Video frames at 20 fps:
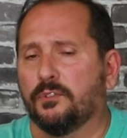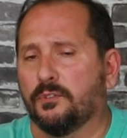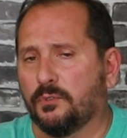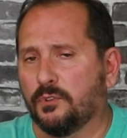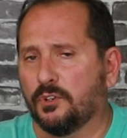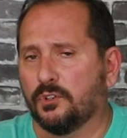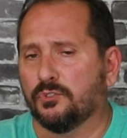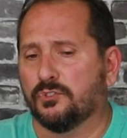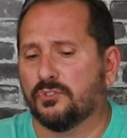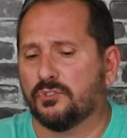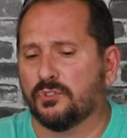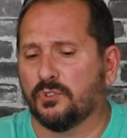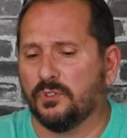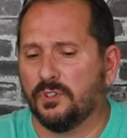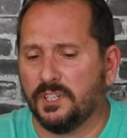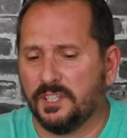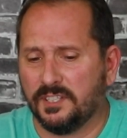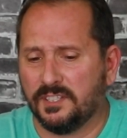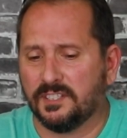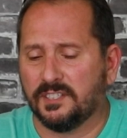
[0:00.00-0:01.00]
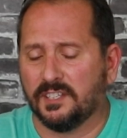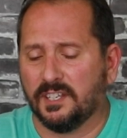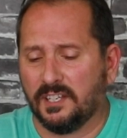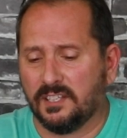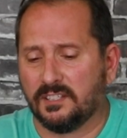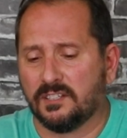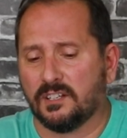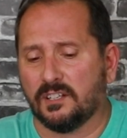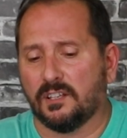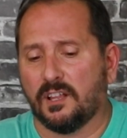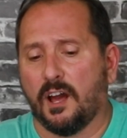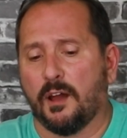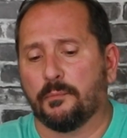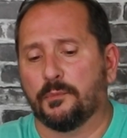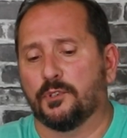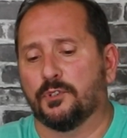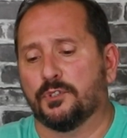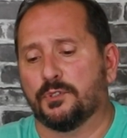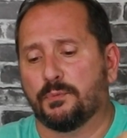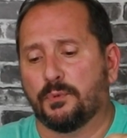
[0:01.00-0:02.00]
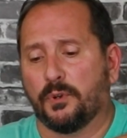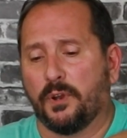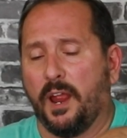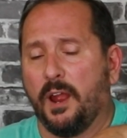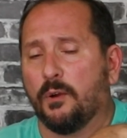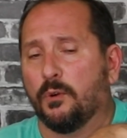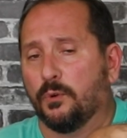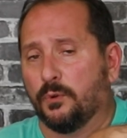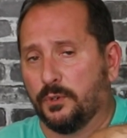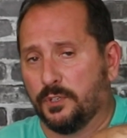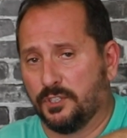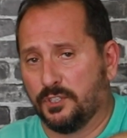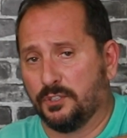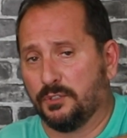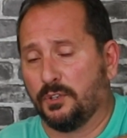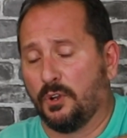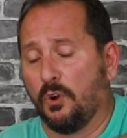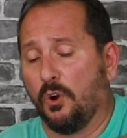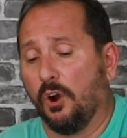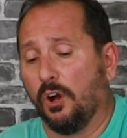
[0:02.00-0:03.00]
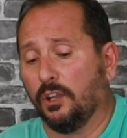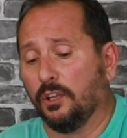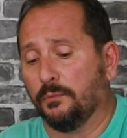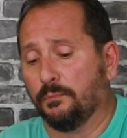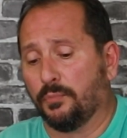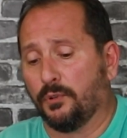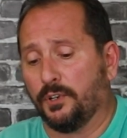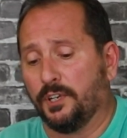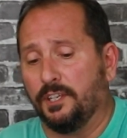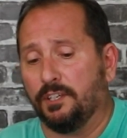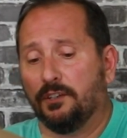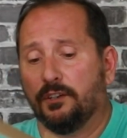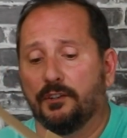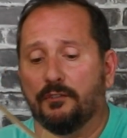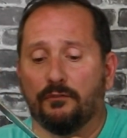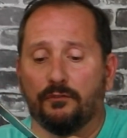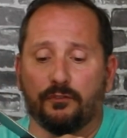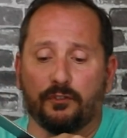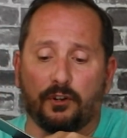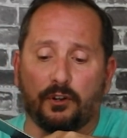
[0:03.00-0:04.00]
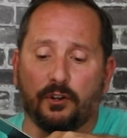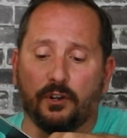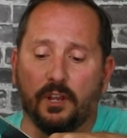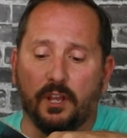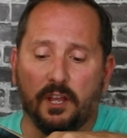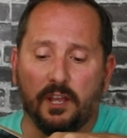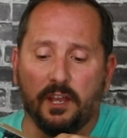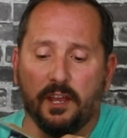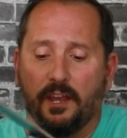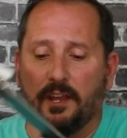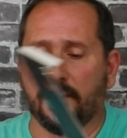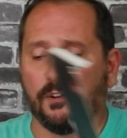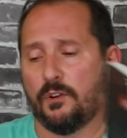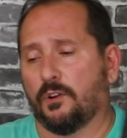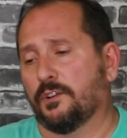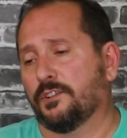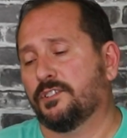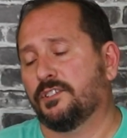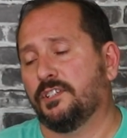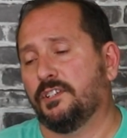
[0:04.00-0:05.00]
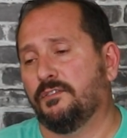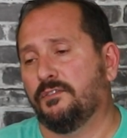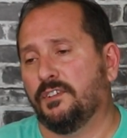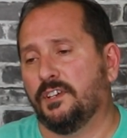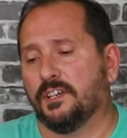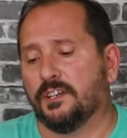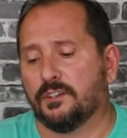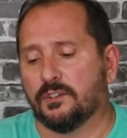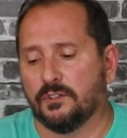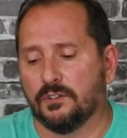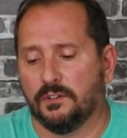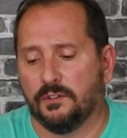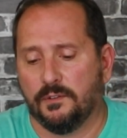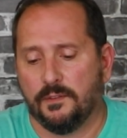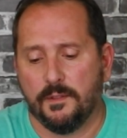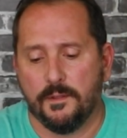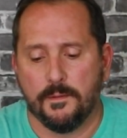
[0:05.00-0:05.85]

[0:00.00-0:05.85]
It goes 36 kilometers per hour, which is hauling pretty good for an RC vehicle.